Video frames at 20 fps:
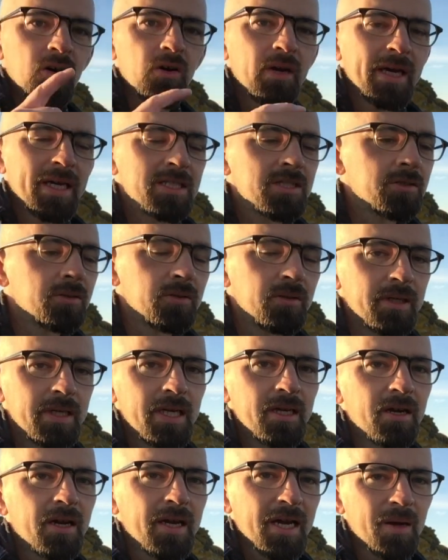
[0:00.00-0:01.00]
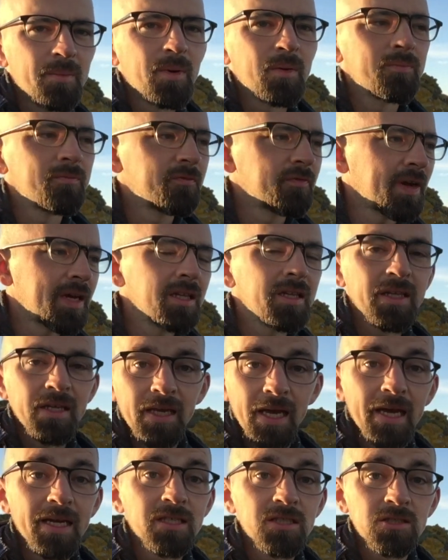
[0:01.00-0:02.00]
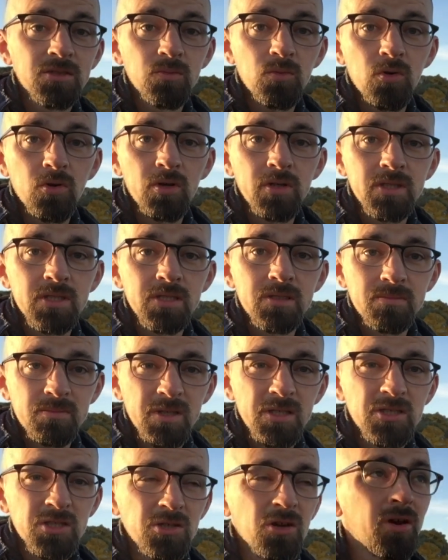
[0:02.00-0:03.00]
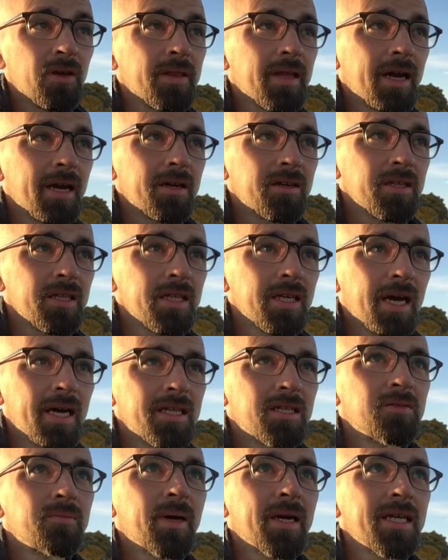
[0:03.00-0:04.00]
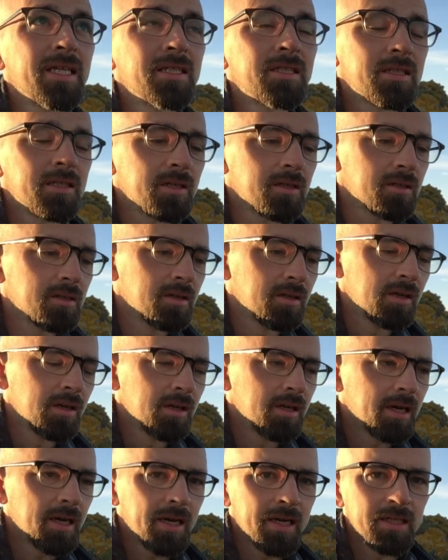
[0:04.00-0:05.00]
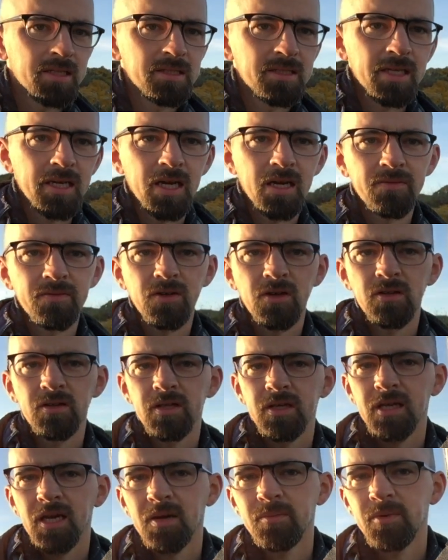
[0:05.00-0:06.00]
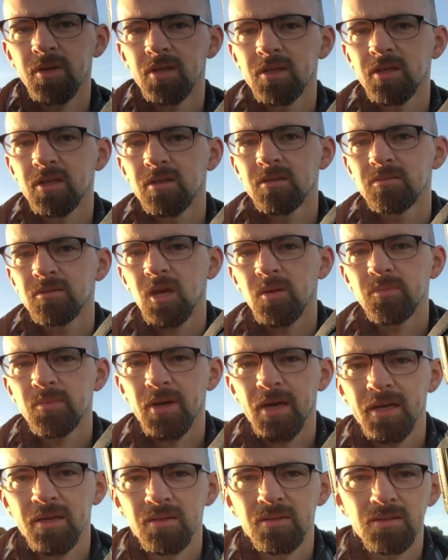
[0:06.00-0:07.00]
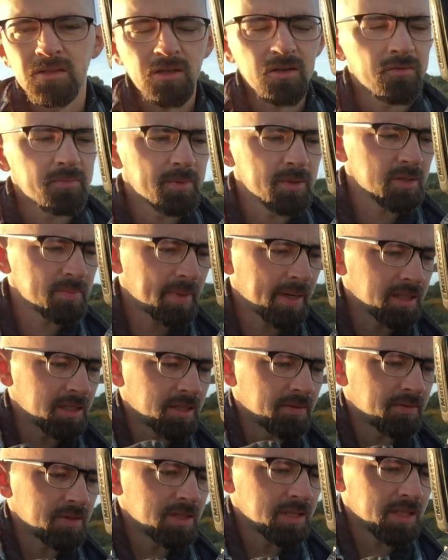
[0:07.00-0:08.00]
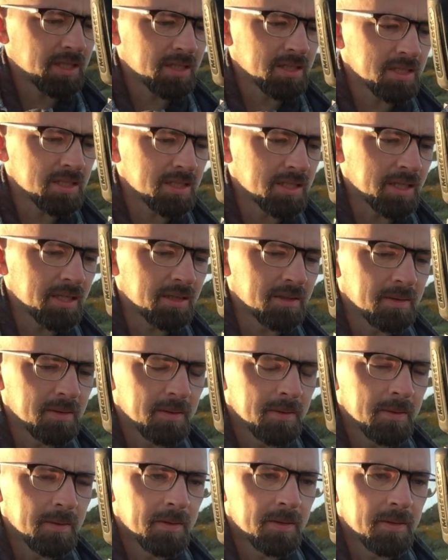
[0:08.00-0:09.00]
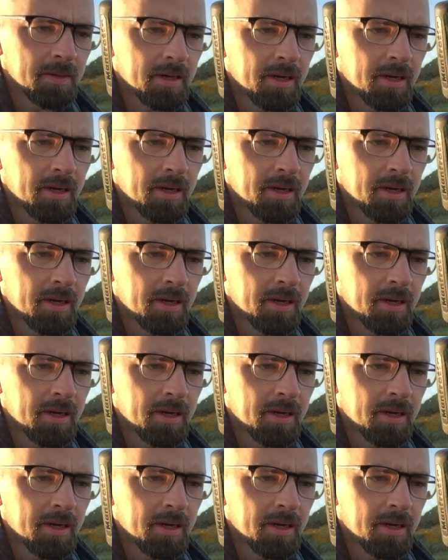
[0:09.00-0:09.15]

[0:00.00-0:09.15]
Okay, so here I am, I'm finally getting towards the shot that I really had in mind here, and uh, I've got the camera in an upright sort of perspective, as you can see.